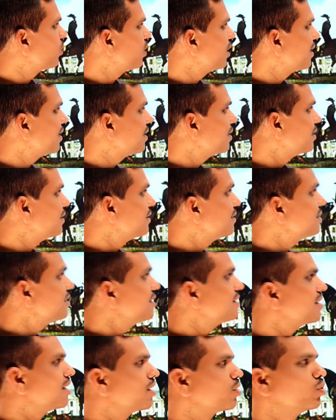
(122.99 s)
way, is
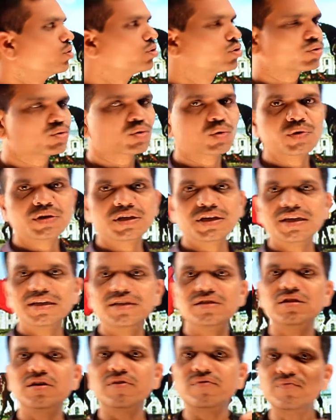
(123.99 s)
it a good story
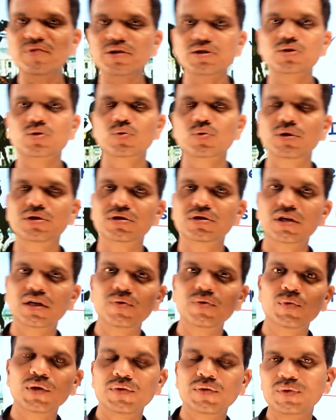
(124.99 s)
is the first
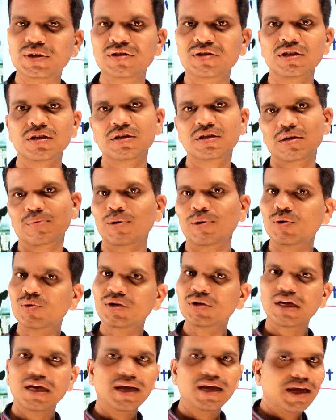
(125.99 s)
question when we think
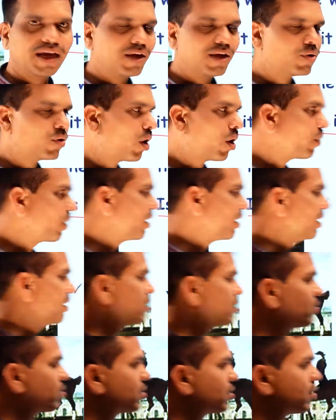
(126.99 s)
about a novel.
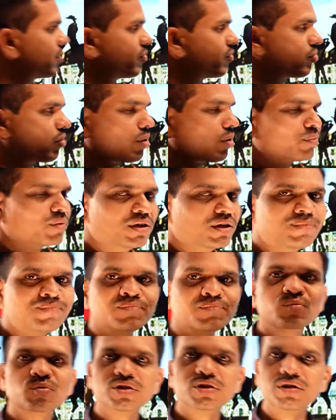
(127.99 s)
It's from the
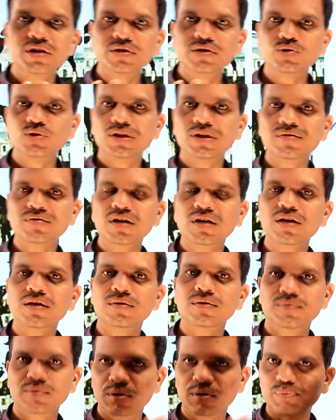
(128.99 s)

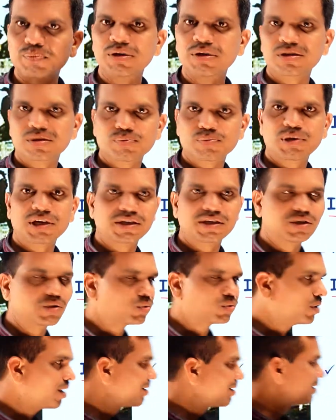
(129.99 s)
general
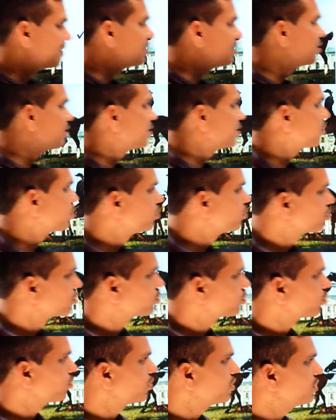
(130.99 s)
perspective, that is it a good
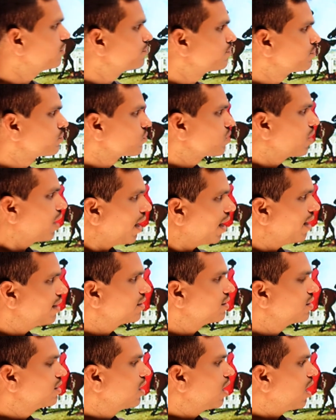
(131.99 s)
story?
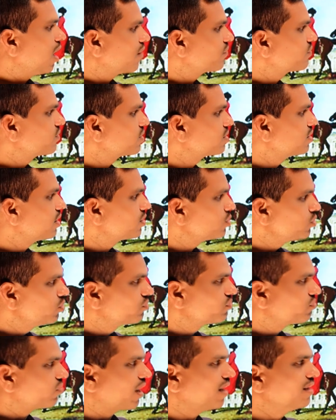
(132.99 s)
And after that, you
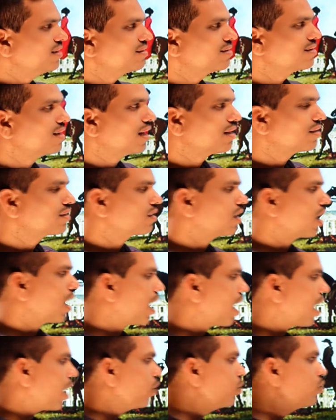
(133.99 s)
find that
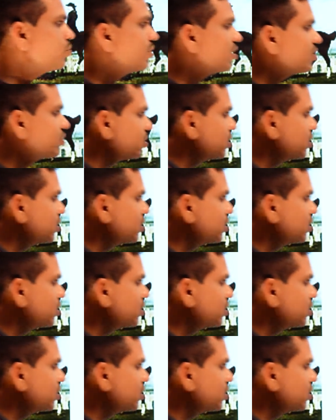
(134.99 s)
how much